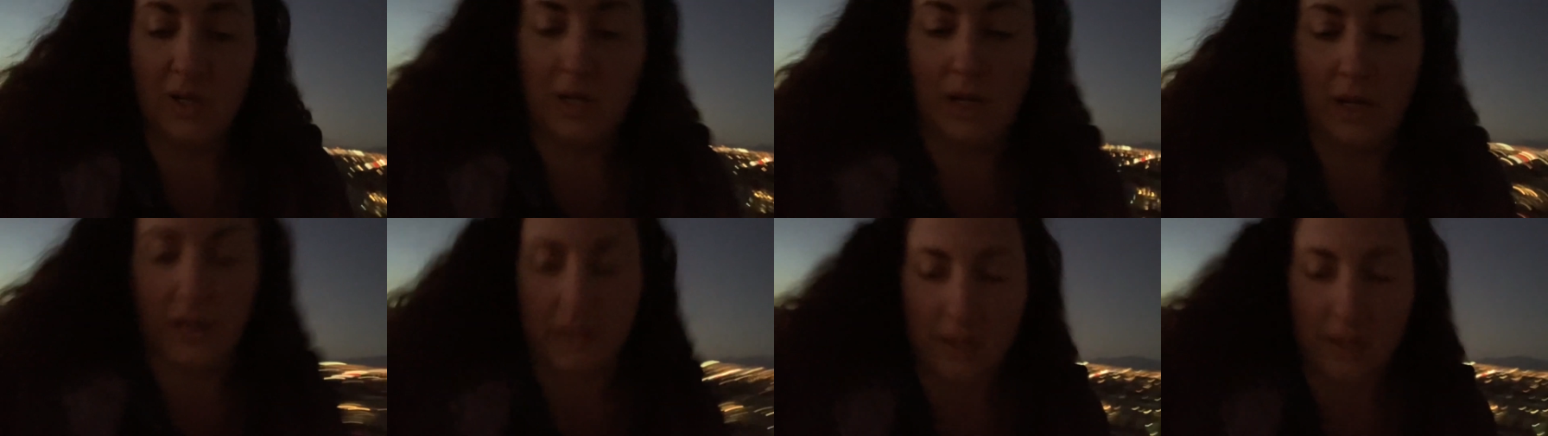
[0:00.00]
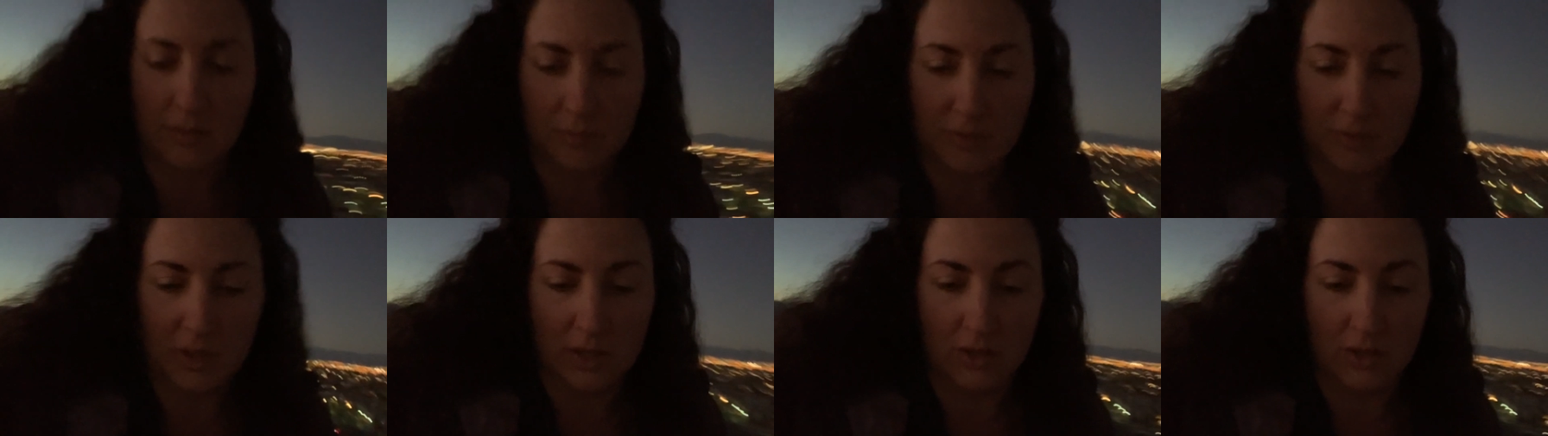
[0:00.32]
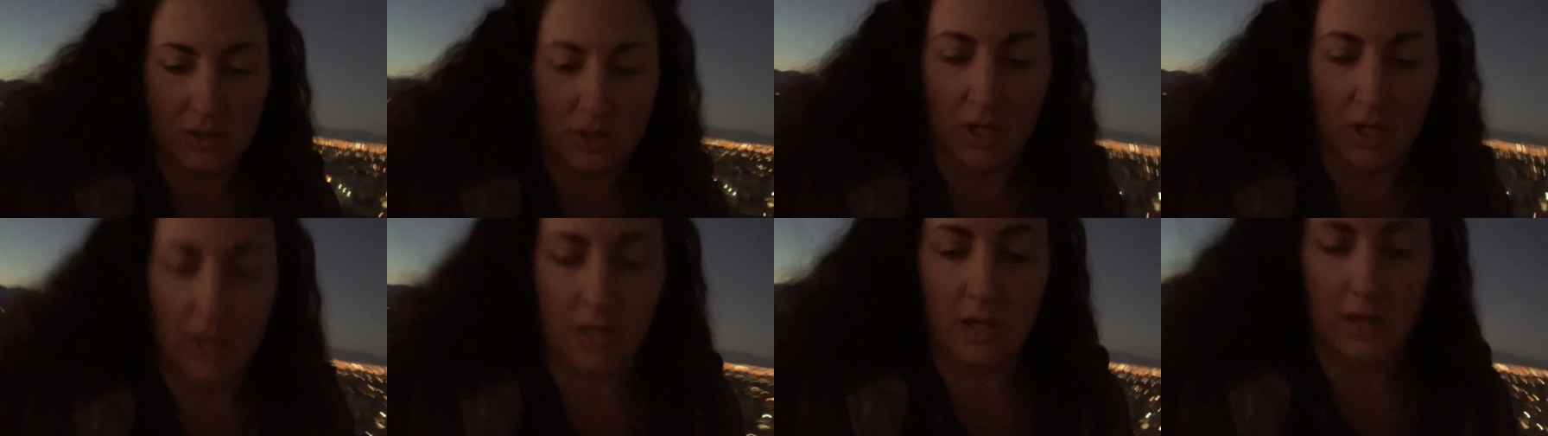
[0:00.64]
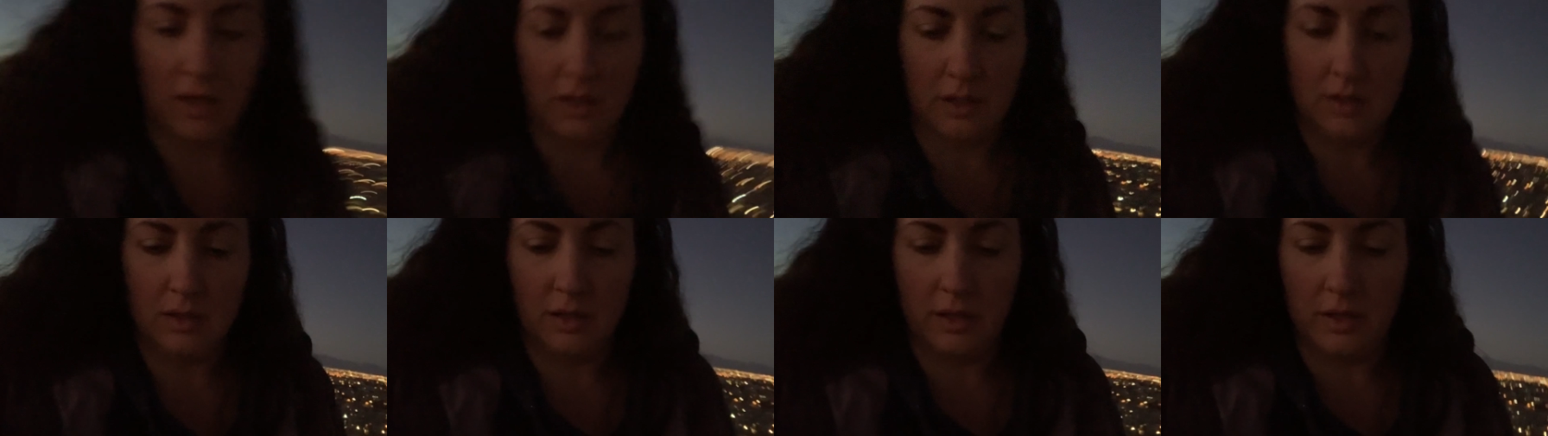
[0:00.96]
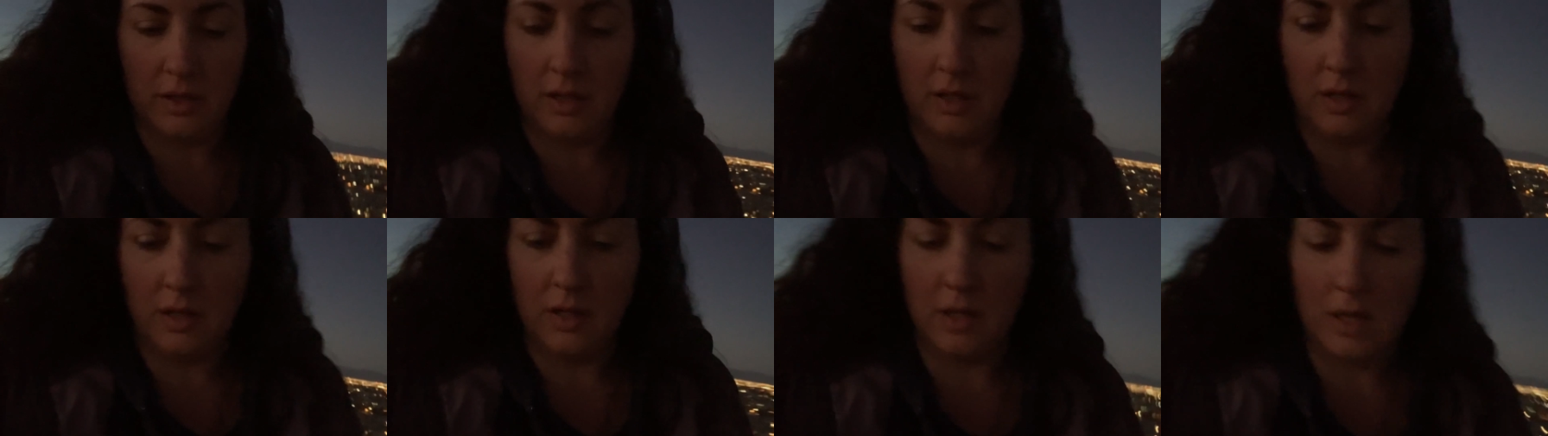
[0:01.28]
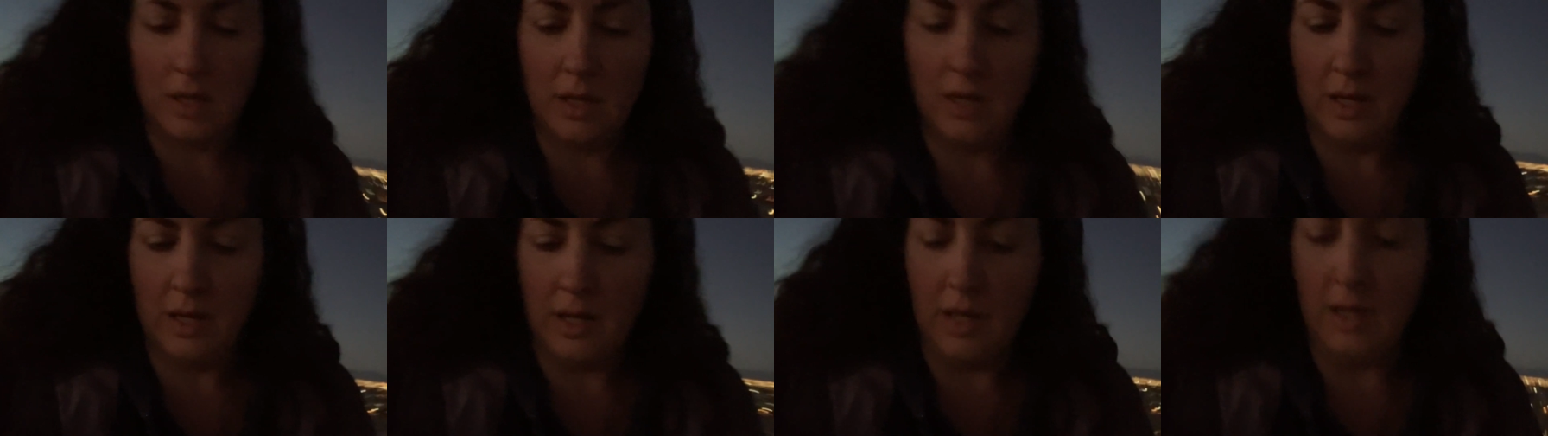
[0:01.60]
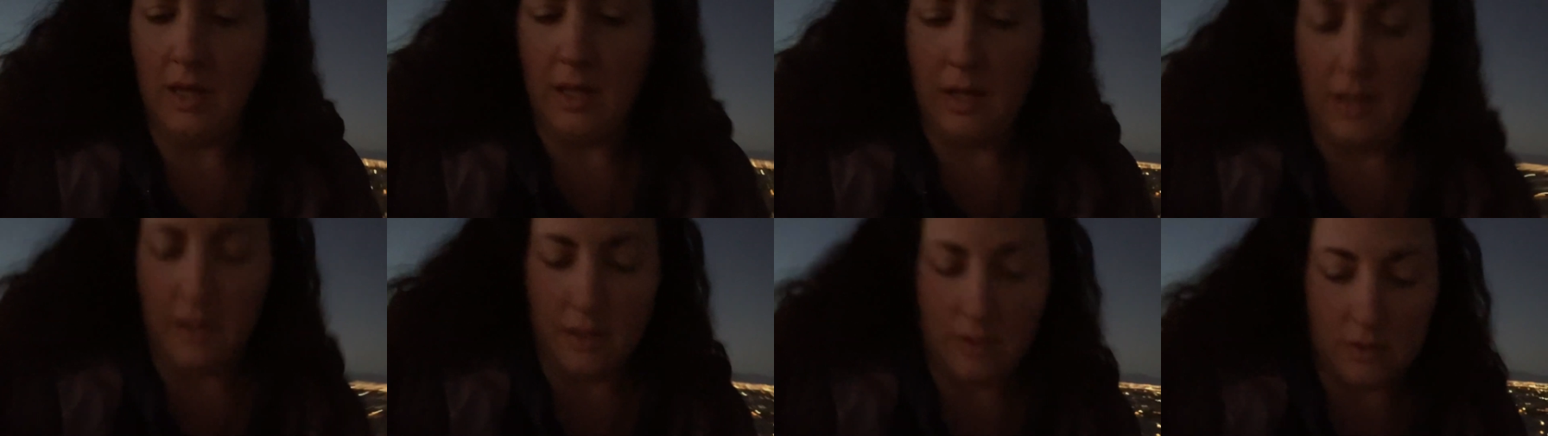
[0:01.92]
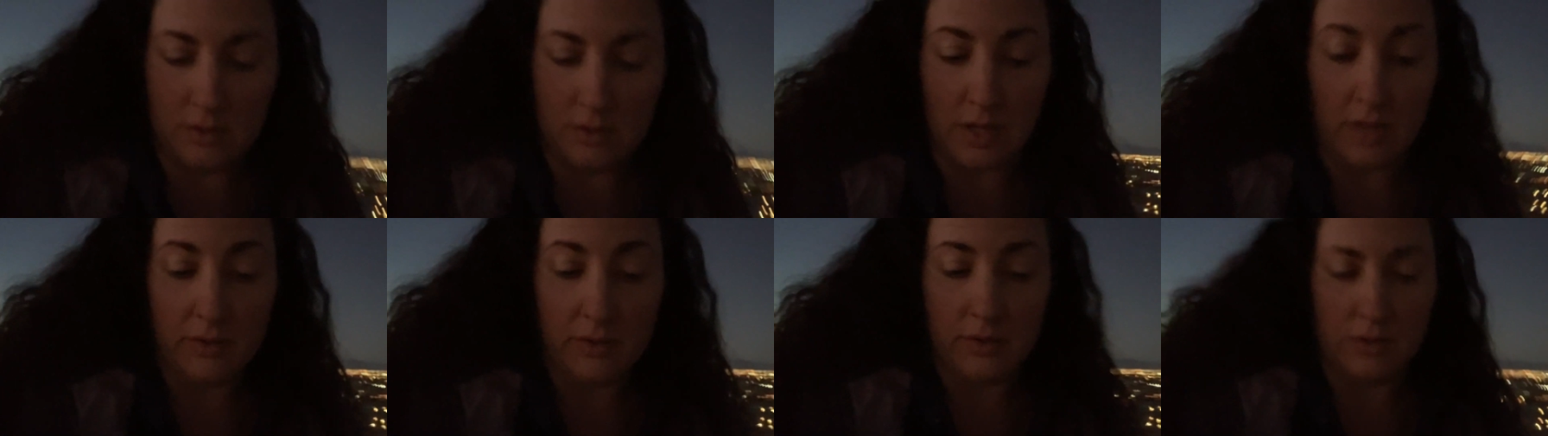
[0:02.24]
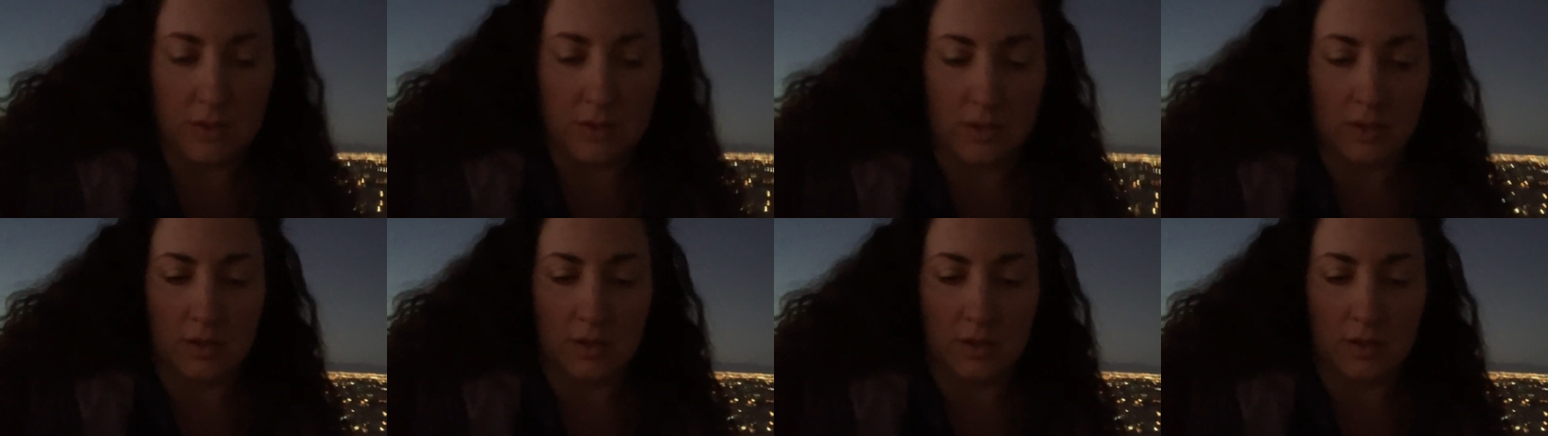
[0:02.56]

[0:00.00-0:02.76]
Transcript: hike I'm gonna check out. There's others